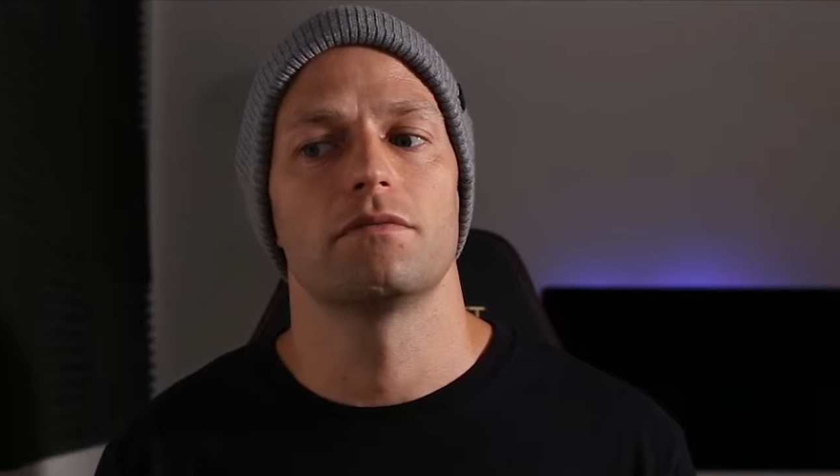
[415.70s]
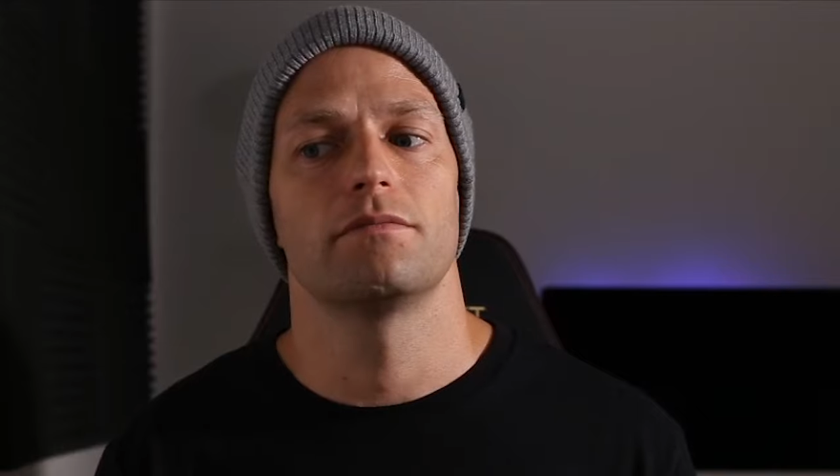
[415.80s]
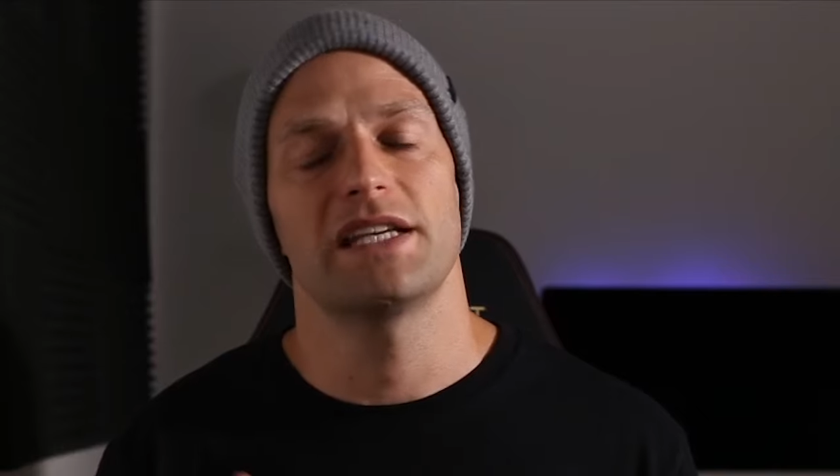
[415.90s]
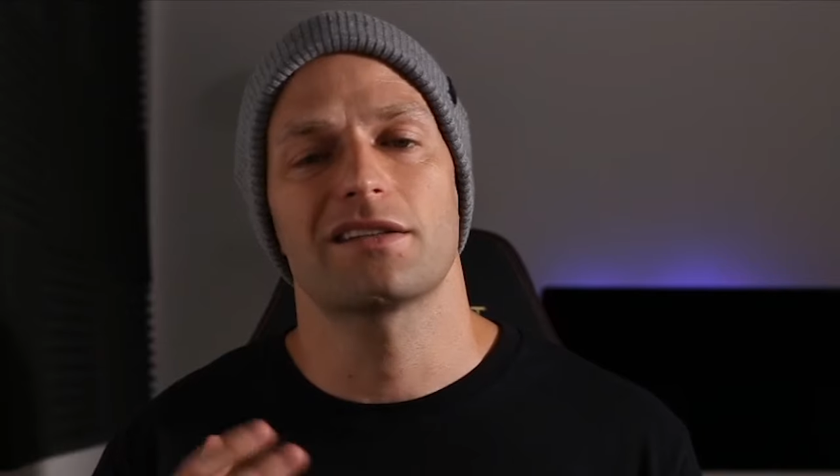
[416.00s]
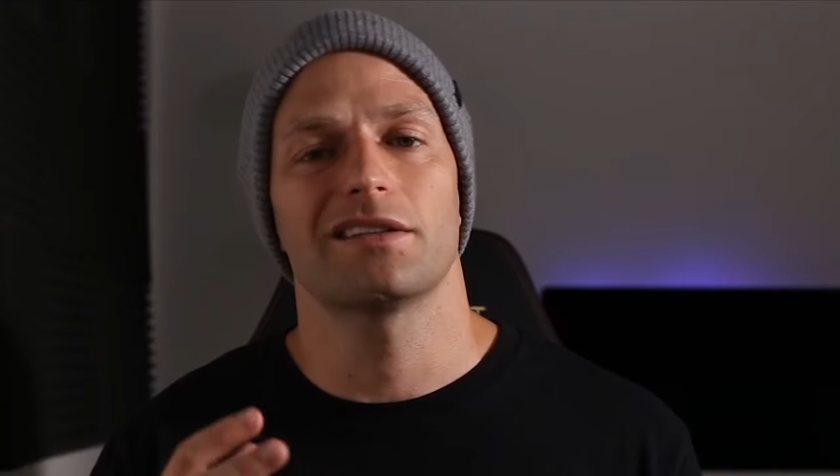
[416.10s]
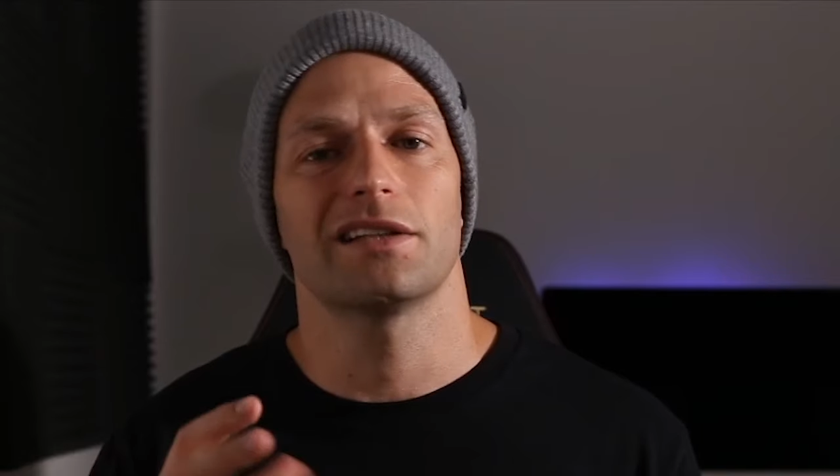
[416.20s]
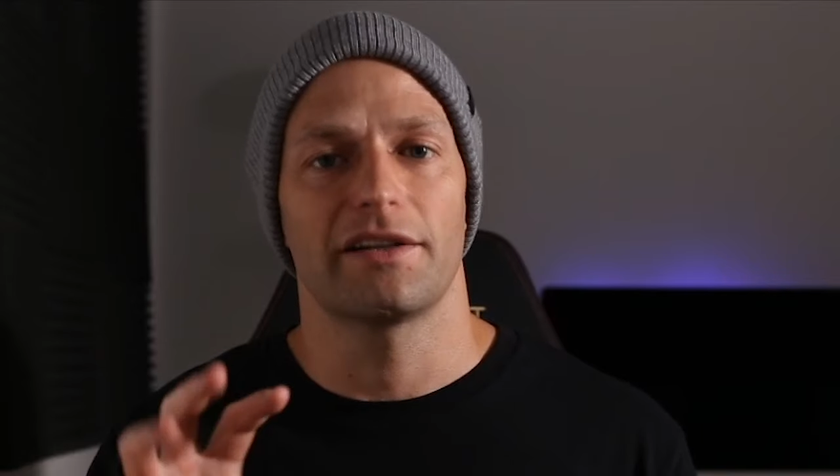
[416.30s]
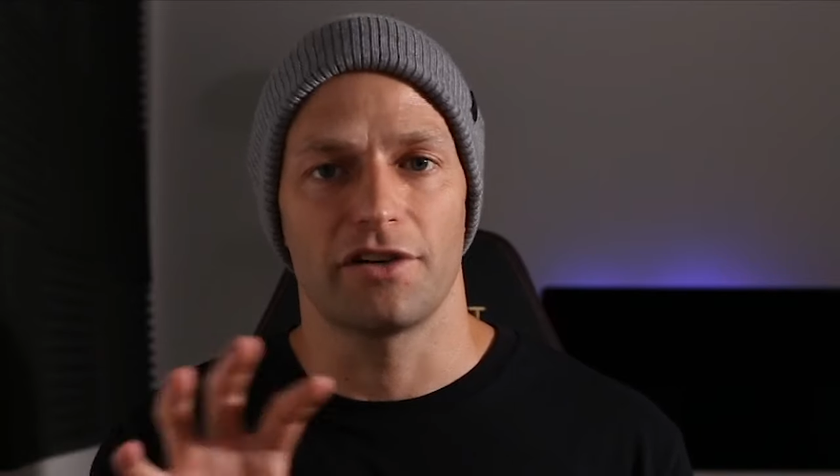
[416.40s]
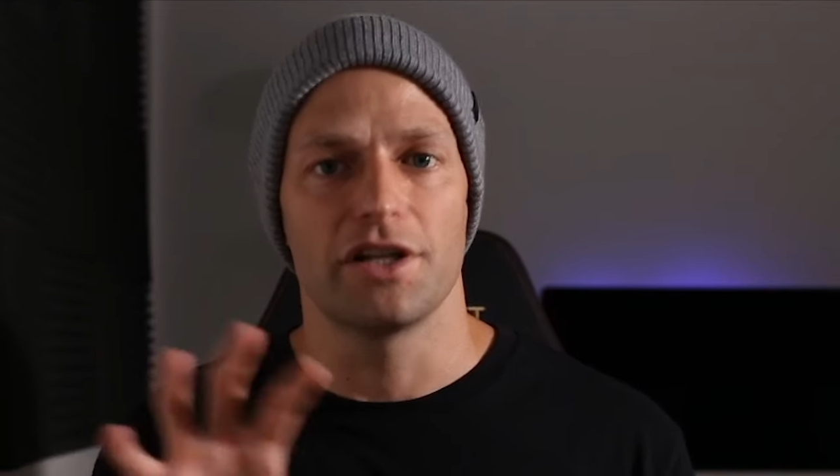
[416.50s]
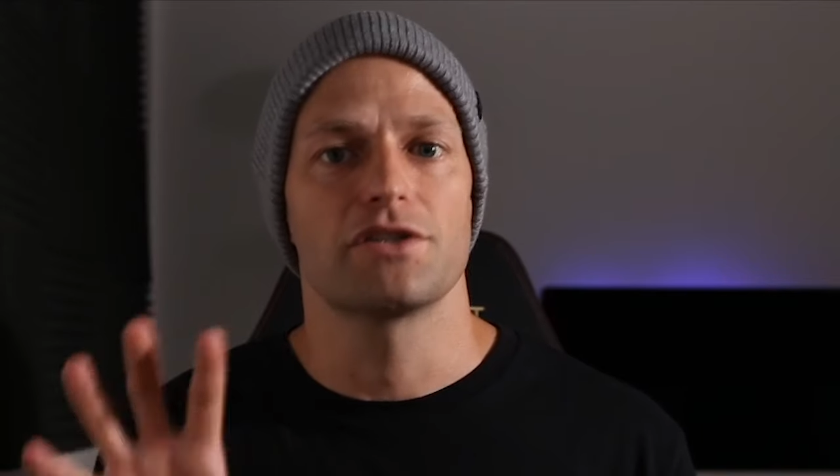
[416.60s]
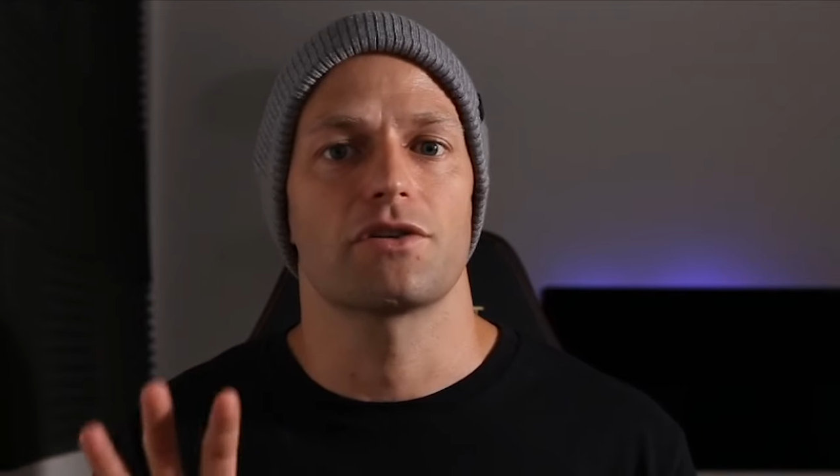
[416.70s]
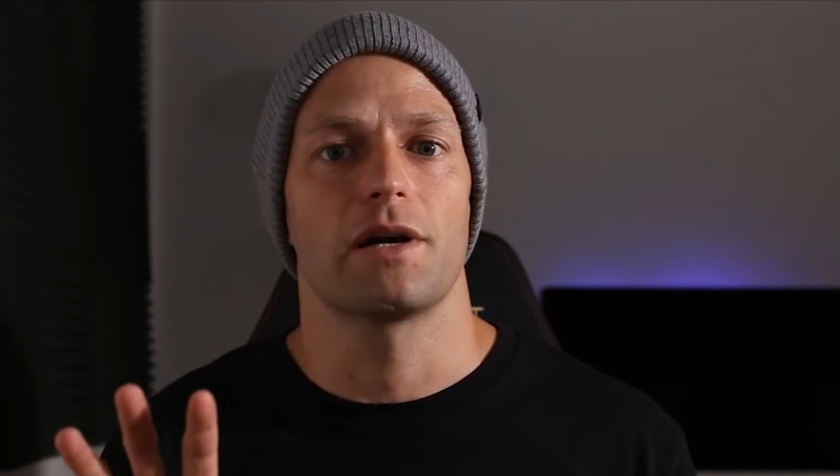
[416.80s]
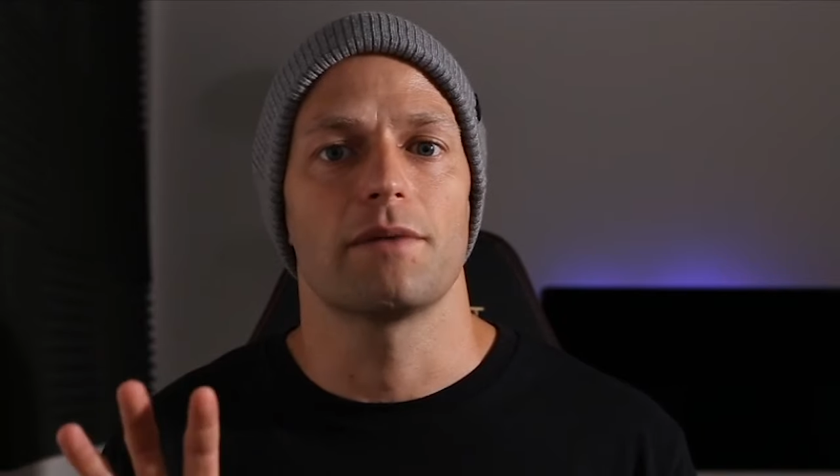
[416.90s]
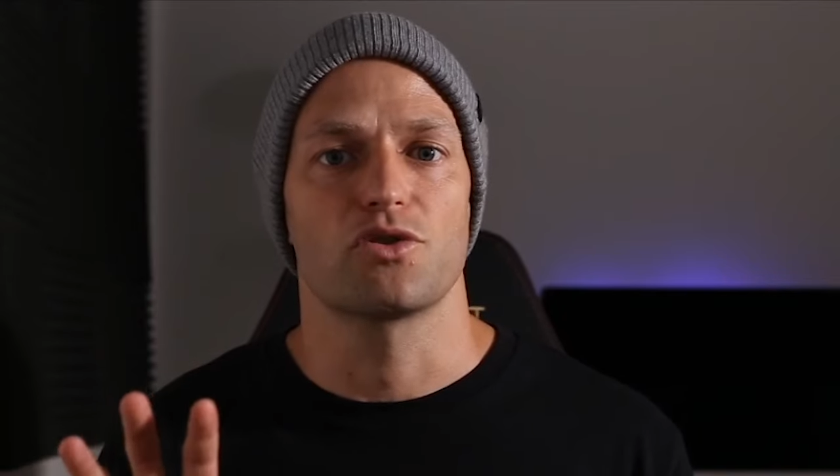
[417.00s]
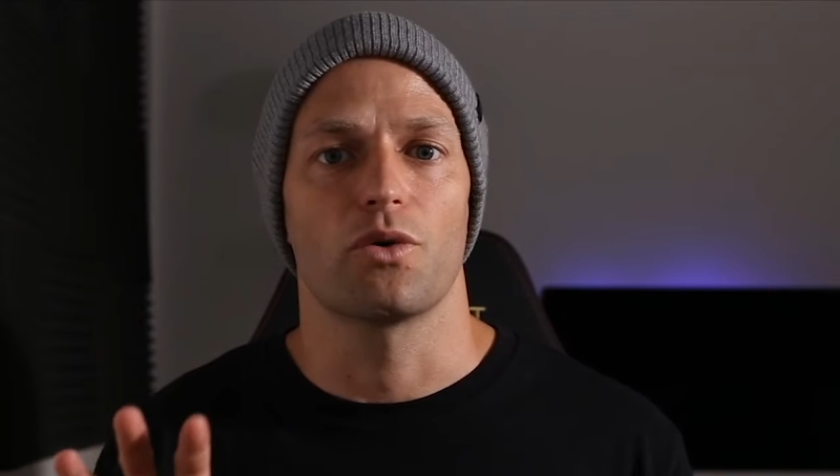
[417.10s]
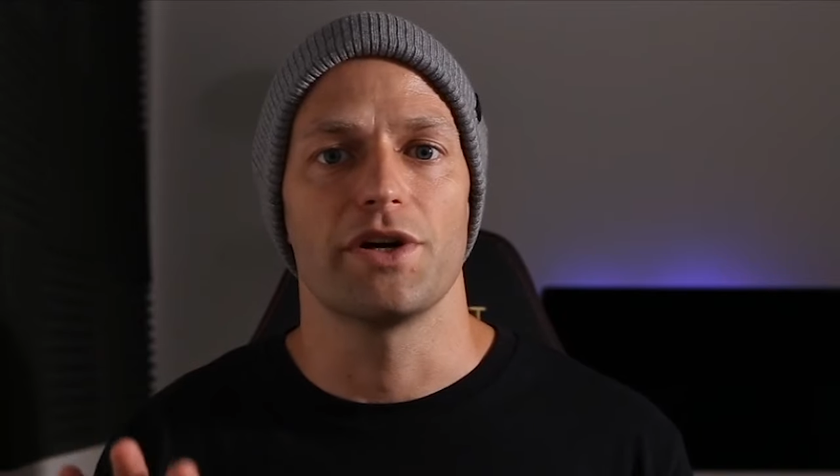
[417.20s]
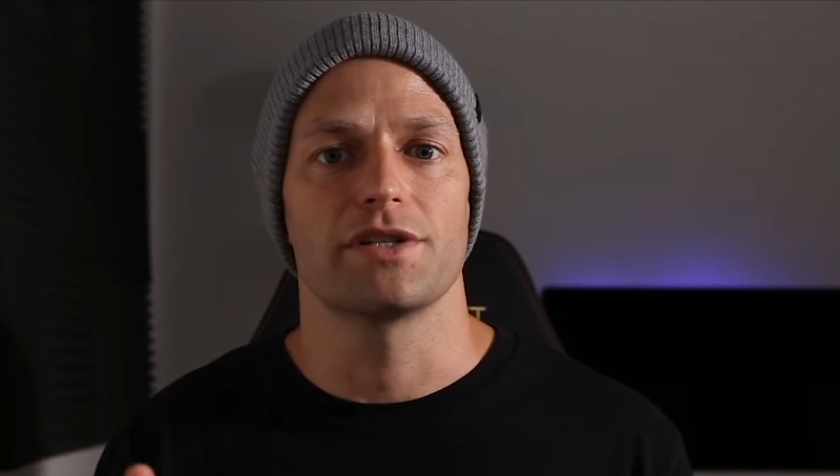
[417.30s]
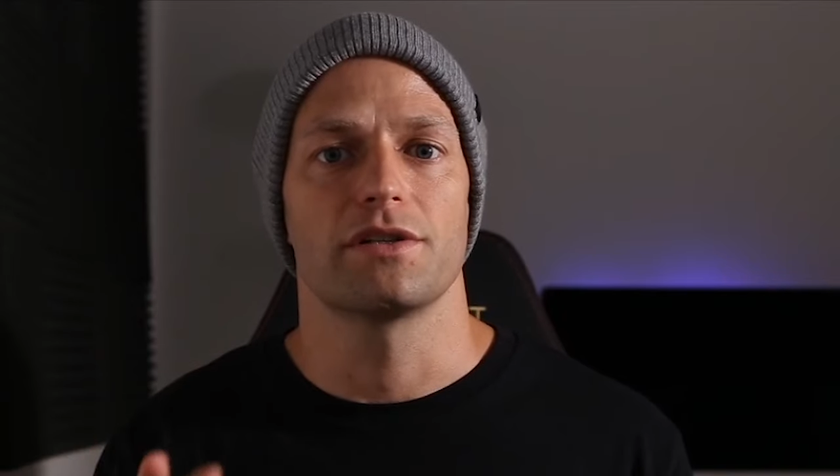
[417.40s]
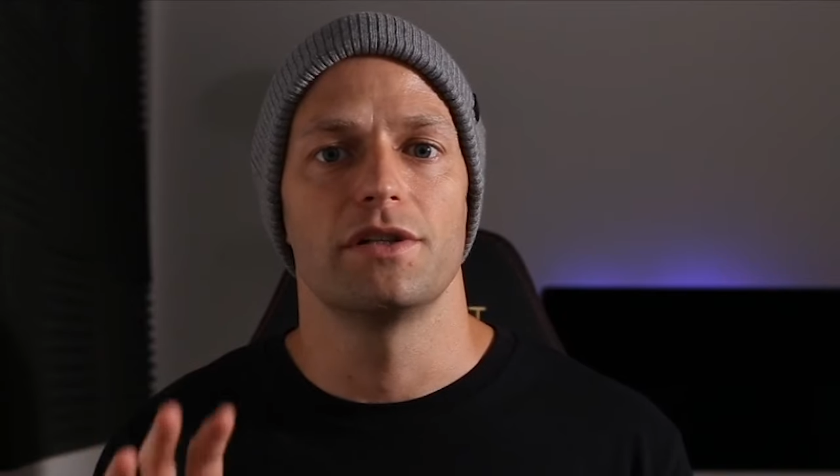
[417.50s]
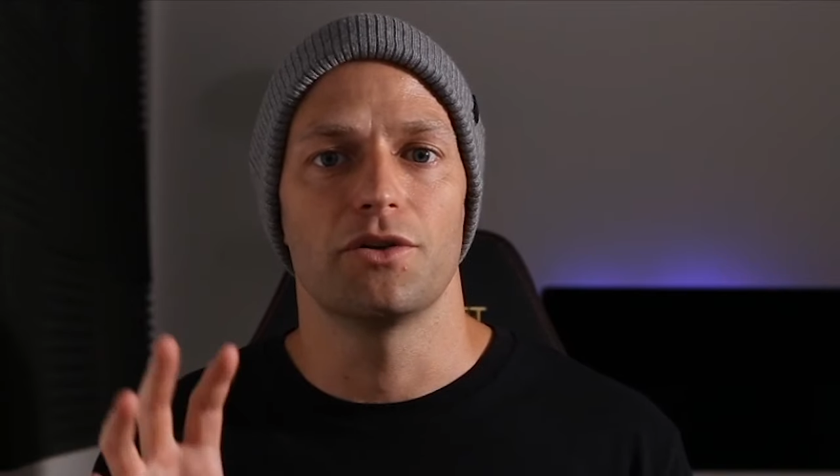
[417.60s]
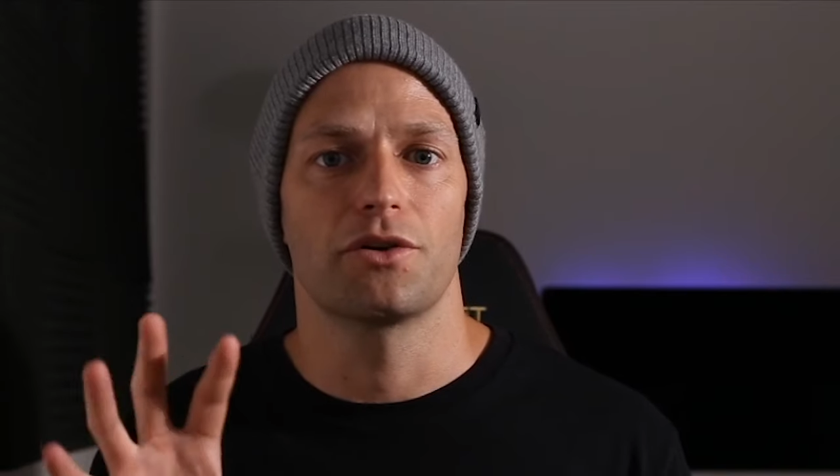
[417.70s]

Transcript: basically like for Instagram stories,